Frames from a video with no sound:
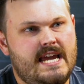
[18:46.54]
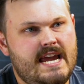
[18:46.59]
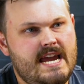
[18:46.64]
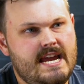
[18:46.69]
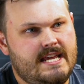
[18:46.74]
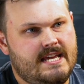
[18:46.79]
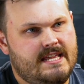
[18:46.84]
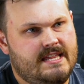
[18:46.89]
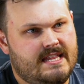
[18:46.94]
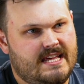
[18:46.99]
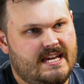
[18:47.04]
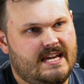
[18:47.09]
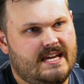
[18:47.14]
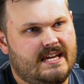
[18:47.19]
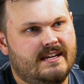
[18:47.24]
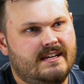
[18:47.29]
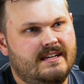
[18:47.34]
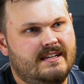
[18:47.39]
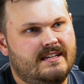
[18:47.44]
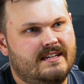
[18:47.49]
say
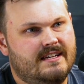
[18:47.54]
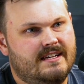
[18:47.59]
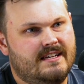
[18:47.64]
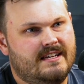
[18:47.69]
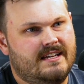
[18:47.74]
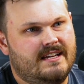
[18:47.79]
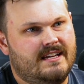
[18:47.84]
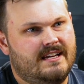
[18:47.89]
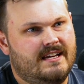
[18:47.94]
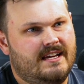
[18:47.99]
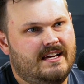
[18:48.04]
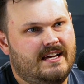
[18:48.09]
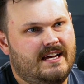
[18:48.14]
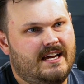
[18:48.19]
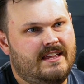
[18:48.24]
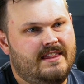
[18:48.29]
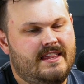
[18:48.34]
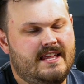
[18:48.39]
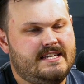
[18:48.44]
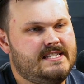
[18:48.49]
anything
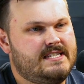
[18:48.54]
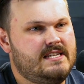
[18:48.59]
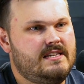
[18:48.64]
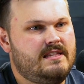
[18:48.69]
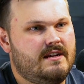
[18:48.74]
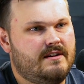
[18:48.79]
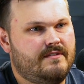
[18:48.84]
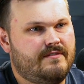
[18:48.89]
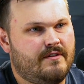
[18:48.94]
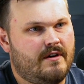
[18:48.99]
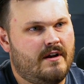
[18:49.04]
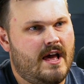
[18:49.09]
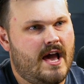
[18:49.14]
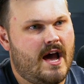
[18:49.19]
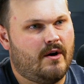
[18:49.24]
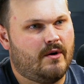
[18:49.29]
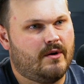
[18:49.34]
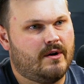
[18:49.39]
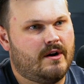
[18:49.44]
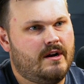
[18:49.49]
and they sit there for an
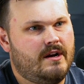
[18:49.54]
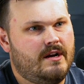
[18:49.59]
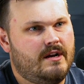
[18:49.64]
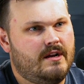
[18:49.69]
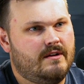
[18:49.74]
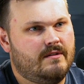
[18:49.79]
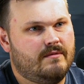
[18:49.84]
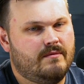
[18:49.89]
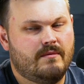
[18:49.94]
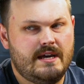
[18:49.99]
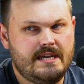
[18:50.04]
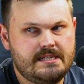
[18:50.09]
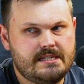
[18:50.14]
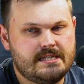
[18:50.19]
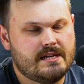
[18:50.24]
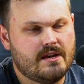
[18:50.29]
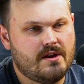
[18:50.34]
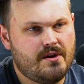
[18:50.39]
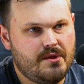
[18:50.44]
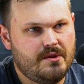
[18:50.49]
hour
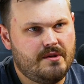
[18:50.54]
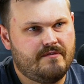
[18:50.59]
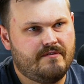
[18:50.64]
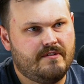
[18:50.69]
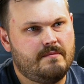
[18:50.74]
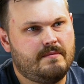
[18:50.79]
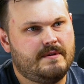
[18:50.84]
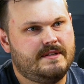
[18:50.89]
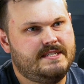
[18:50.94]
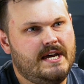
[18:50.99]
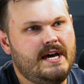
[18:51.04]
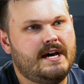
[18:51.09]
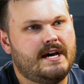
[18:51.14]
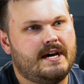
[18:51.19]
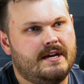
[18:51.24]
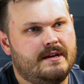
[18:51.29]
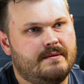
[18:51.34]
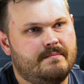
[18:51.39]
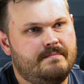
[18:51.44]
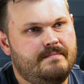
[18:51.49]
wasting all their flipping
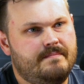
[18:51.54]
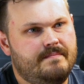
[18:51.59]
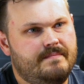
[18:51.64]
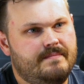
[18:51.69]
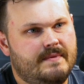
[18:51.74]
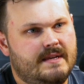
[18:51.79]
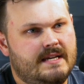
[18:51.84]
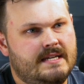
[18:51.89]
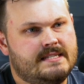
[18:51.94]
time.